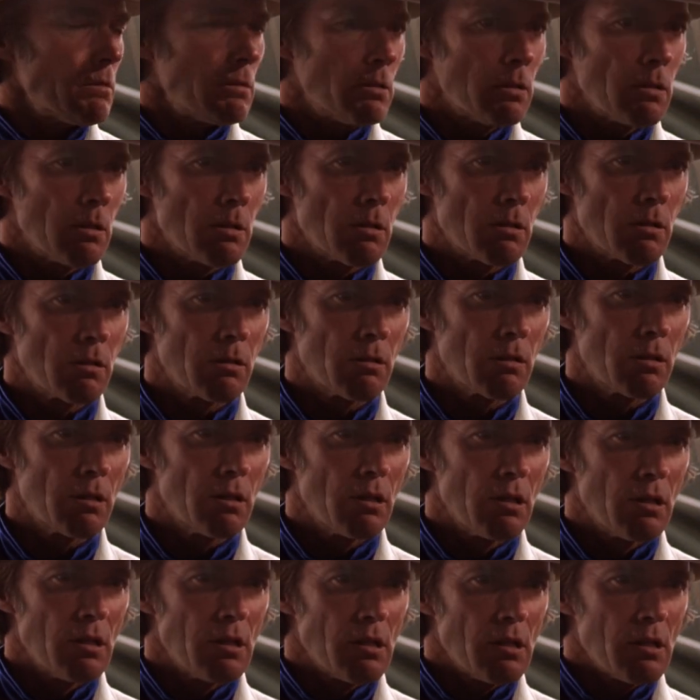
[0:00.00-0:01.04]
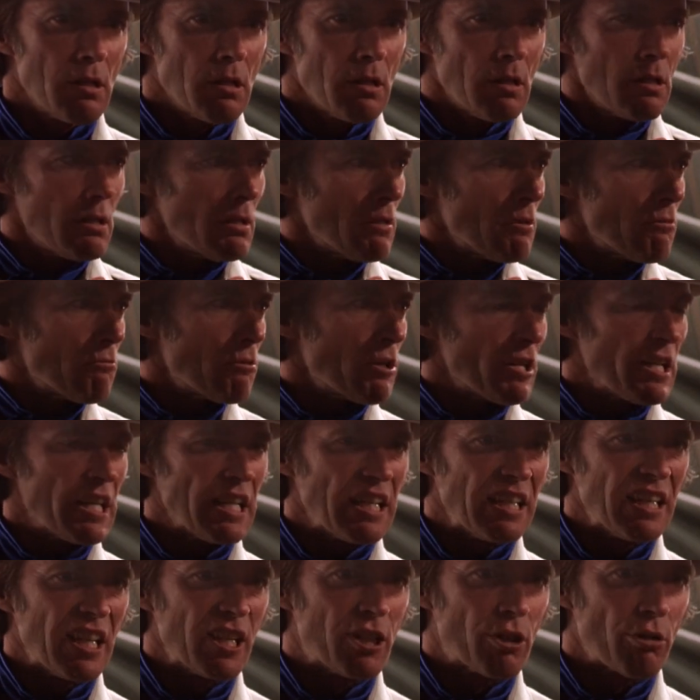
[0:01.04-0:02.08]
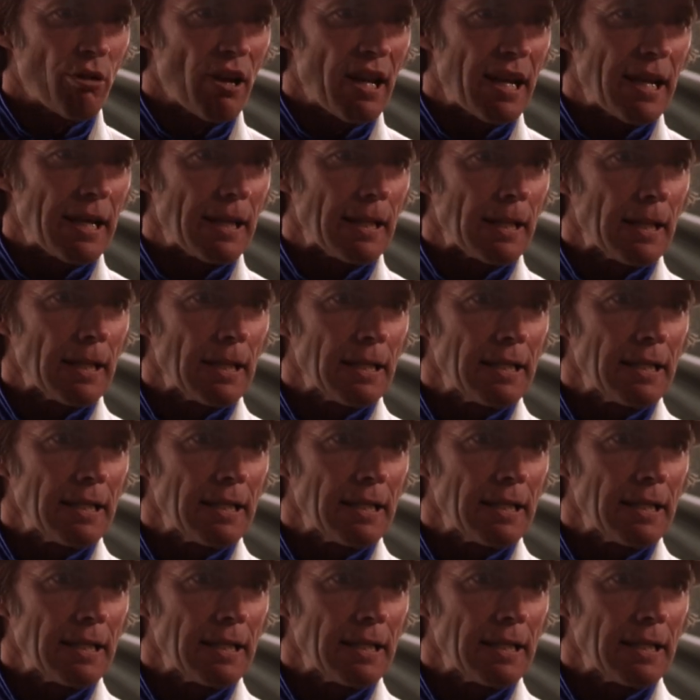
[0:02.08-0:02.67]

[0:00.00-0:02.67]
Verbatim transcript: movies. We're hitting the trail.